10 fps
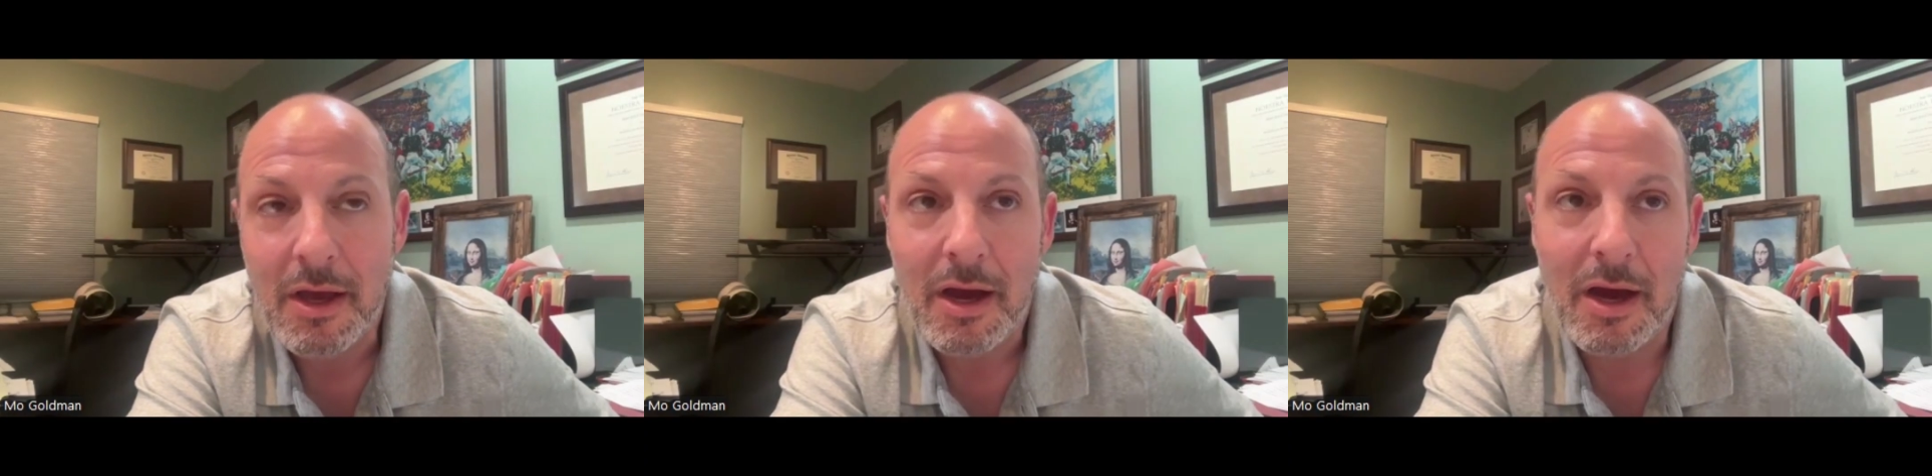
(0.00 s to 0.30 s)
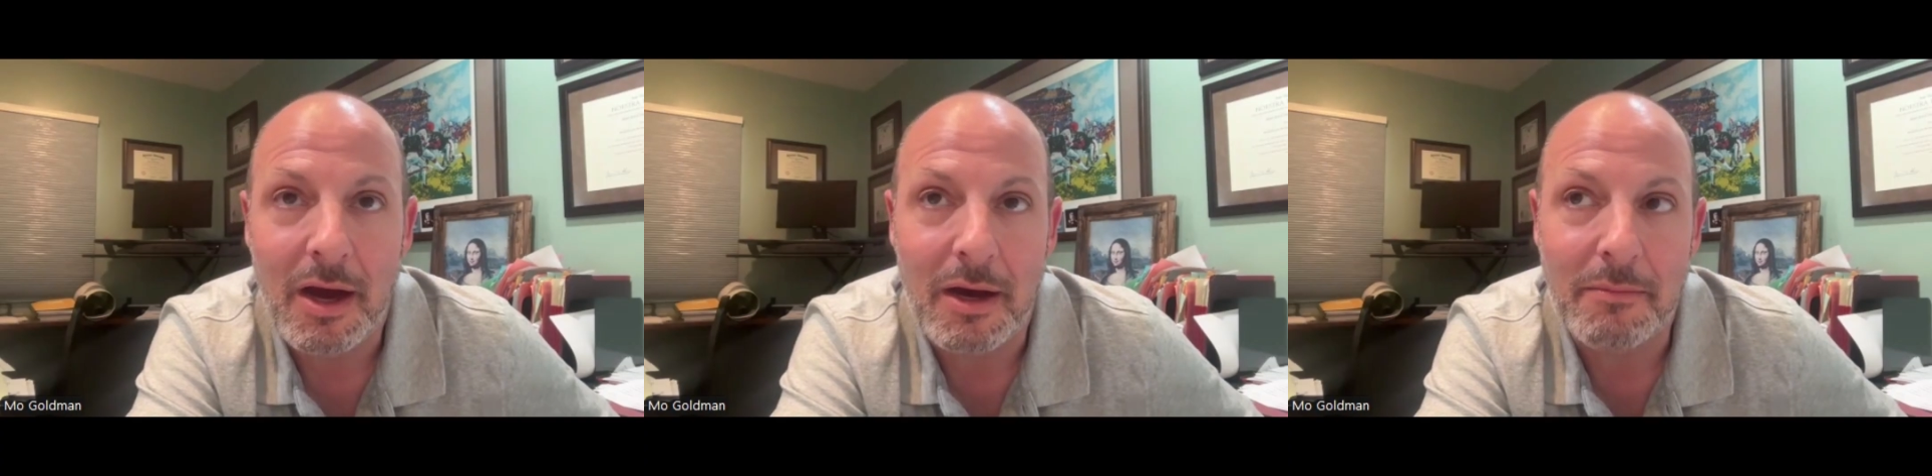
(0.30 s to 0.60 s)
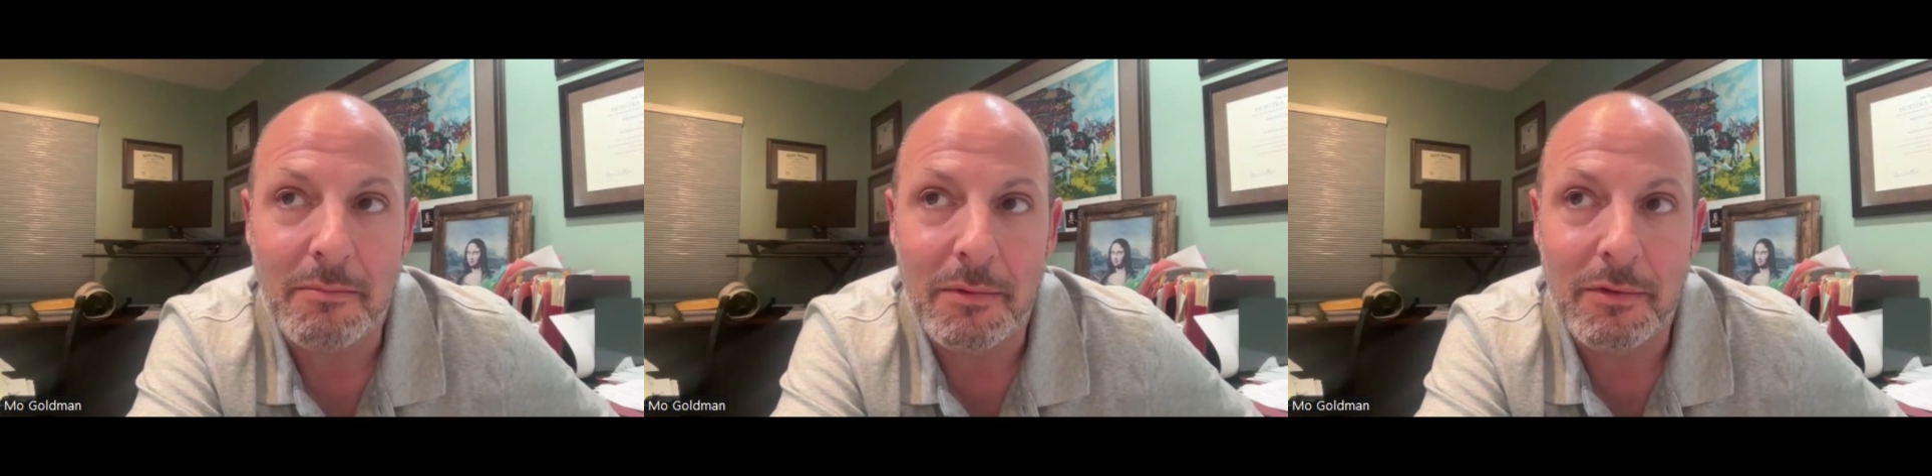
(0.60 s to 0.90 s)

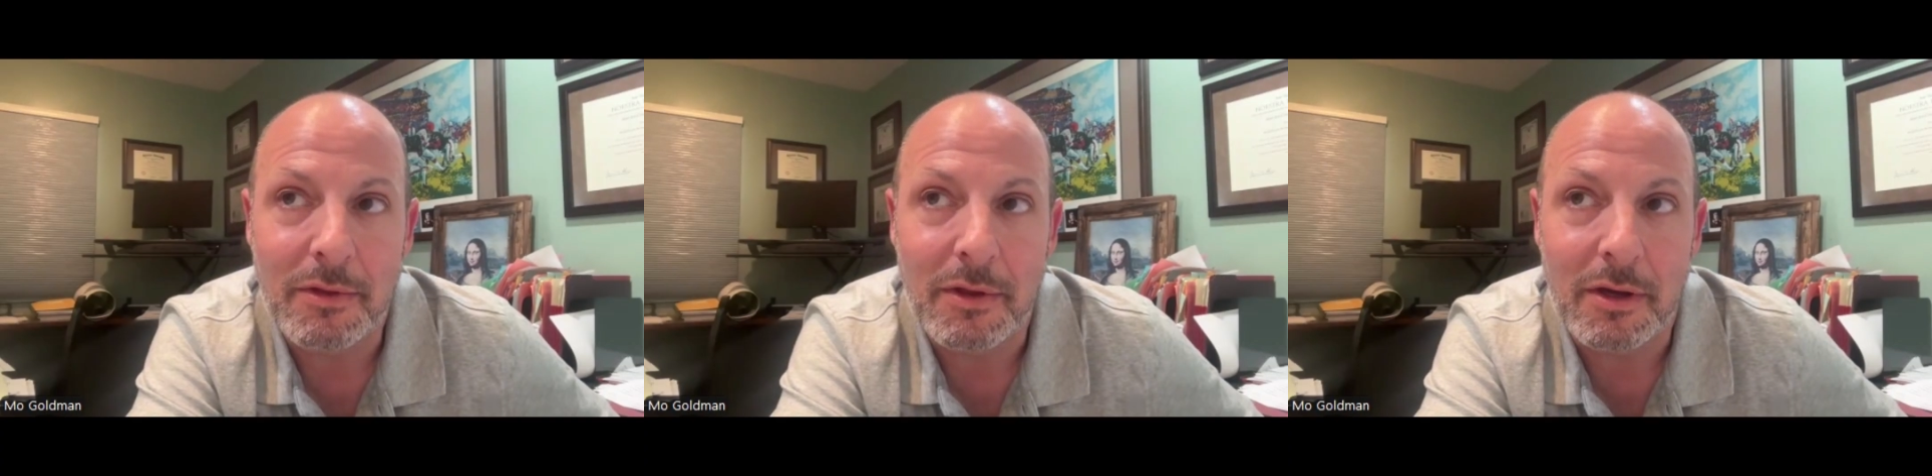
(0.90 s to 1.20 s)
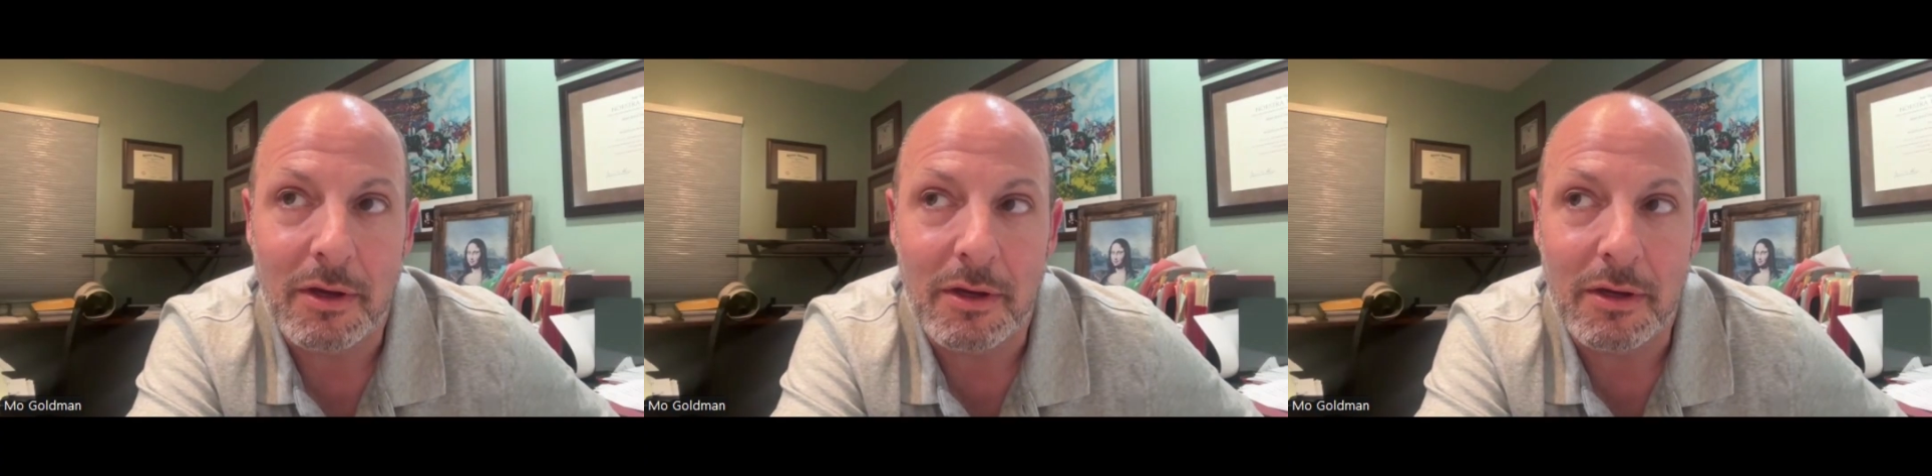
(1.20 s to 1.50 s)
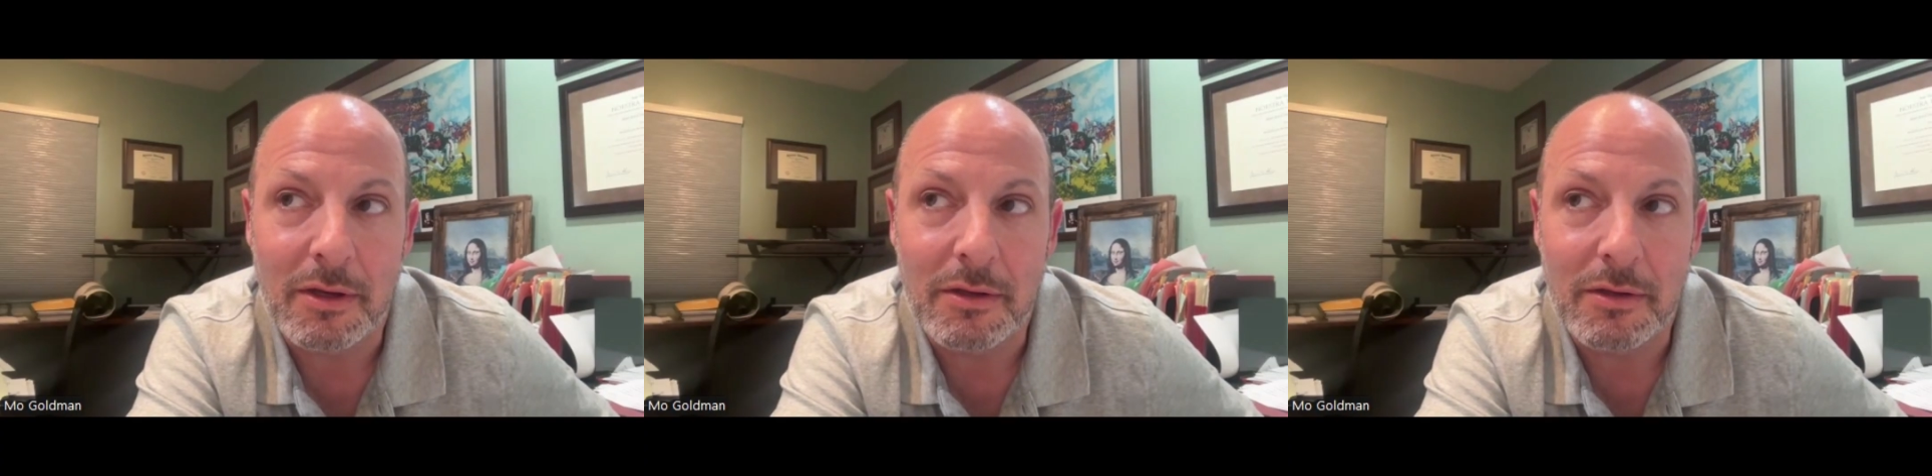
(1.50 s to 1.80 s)

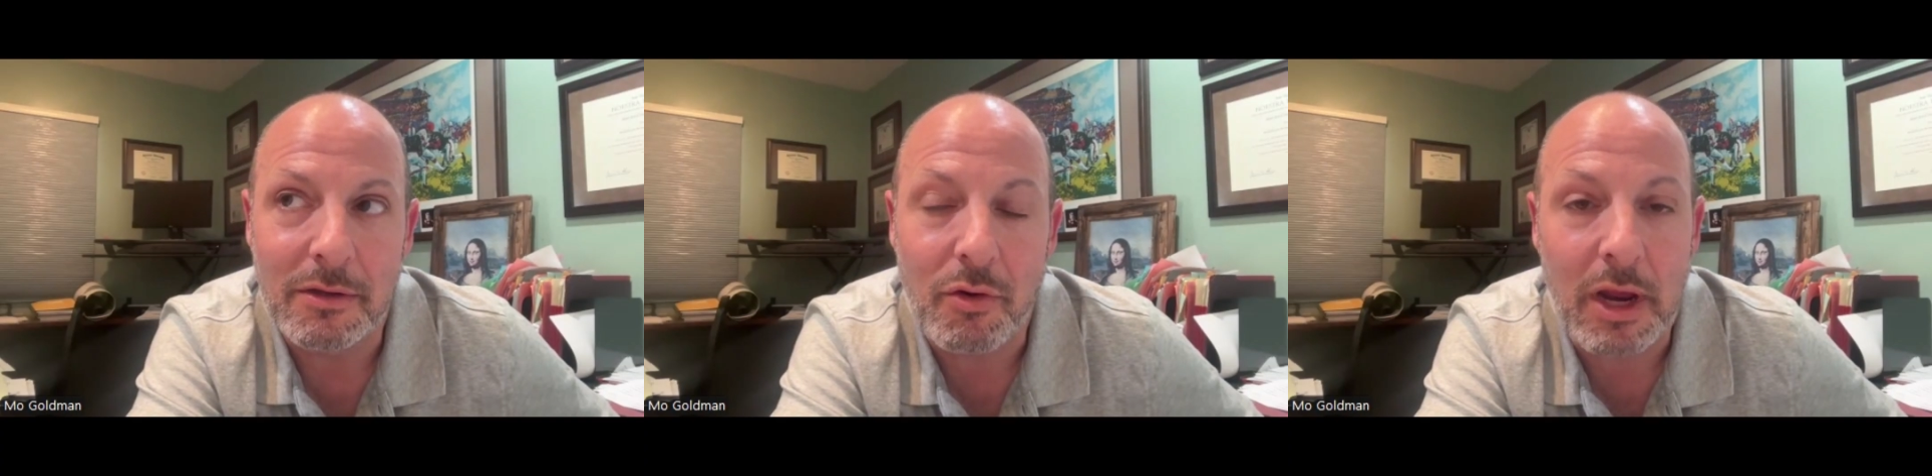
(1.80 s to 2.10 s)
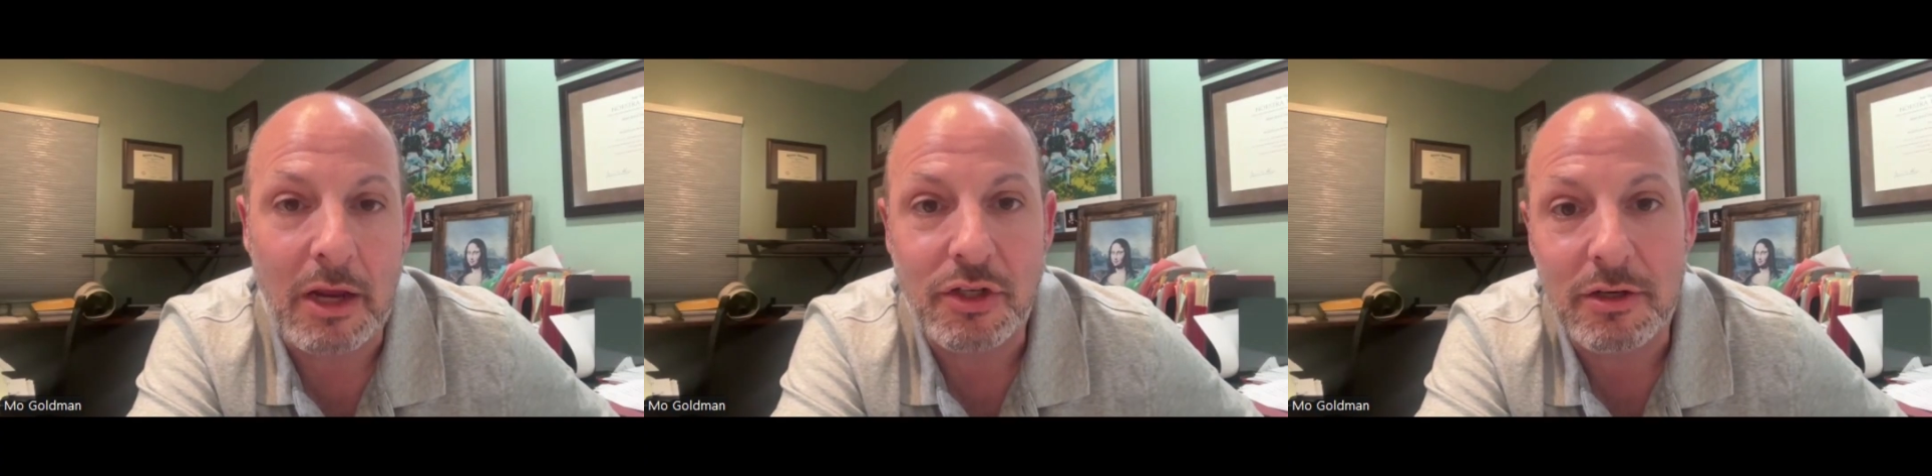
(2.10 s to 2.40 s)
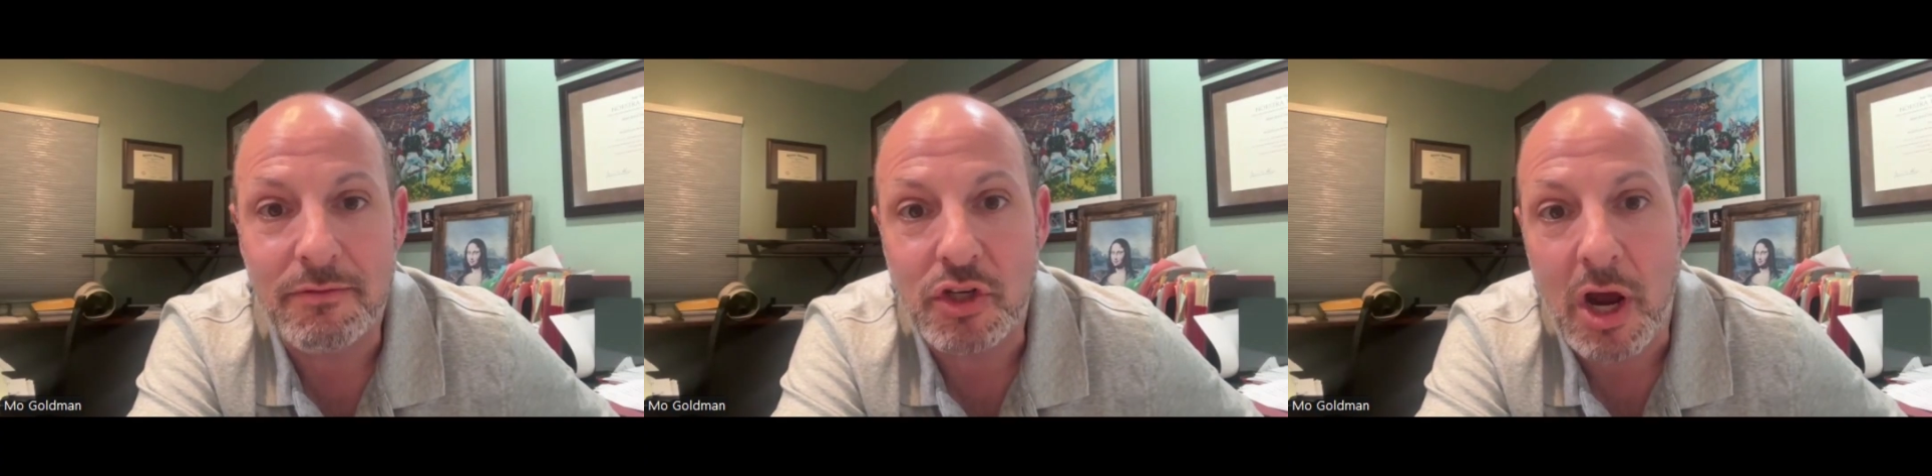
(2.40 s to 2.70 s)
The
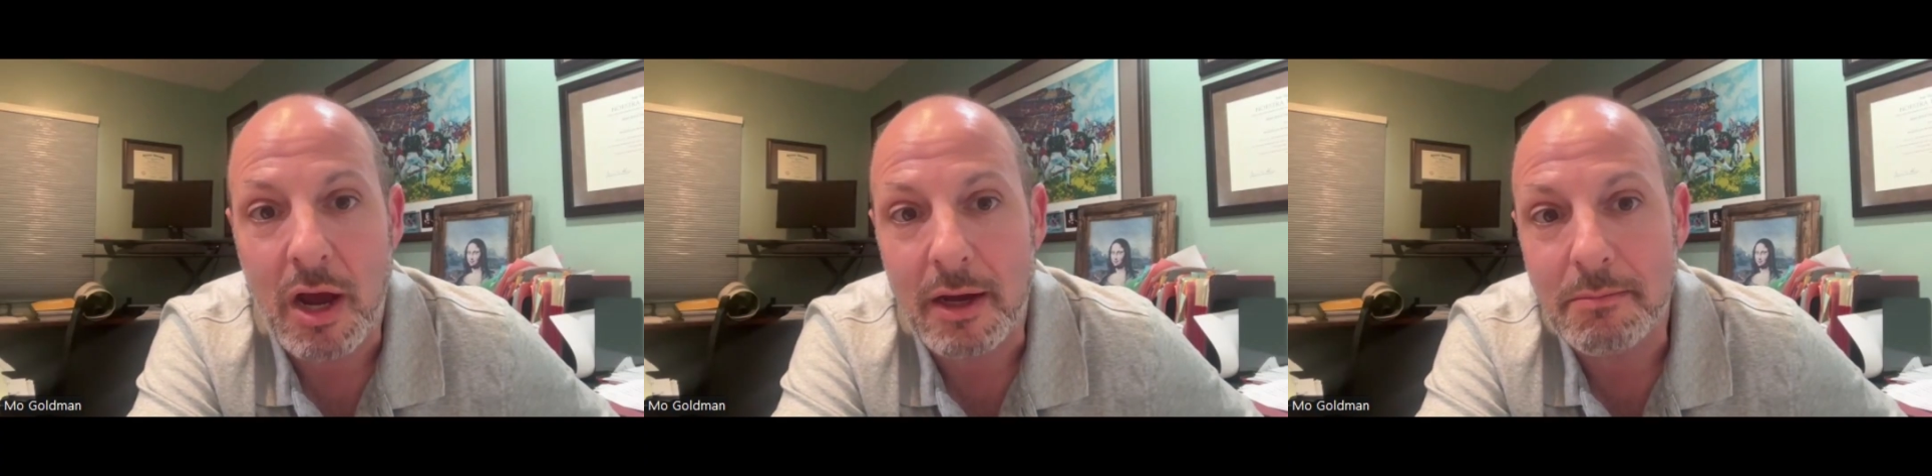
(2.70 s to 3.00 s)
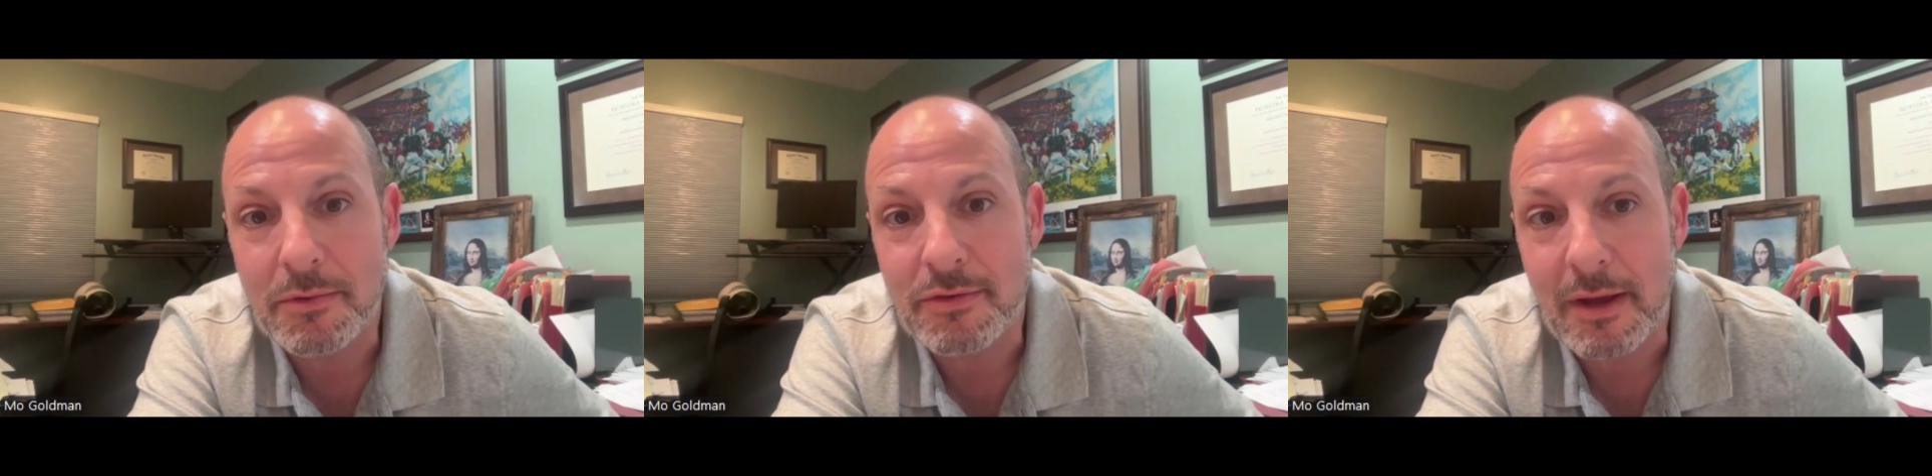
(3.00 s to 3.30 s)
creation of jobs.